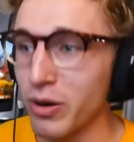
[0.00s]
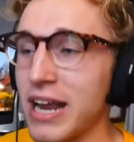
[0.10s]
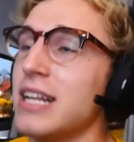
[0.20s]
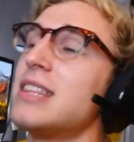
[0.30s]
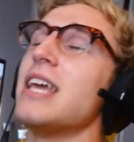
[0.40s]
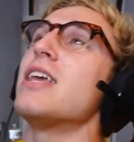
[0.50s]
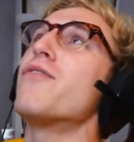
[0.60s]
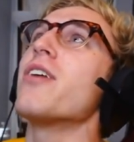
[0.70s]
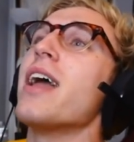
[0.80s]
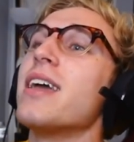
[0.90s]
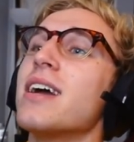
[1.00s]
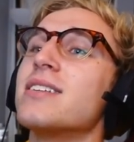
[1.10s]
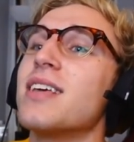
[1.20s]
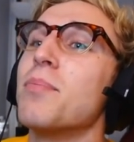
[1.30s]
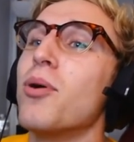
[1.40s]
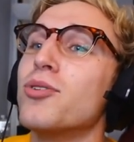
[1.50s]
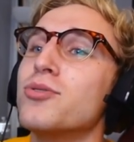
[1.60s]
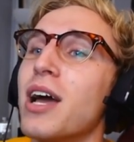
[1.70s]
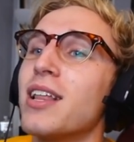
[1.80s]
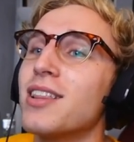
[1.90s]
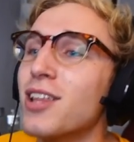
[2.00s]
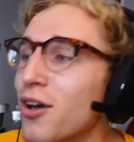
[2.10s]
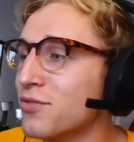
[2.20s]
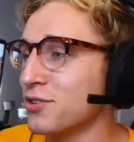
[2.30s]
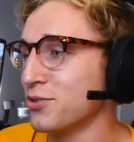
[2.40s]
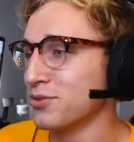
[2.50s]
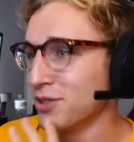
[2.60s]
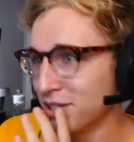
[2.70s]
Randy, thank you for hanging on to that ball, dude. I love you.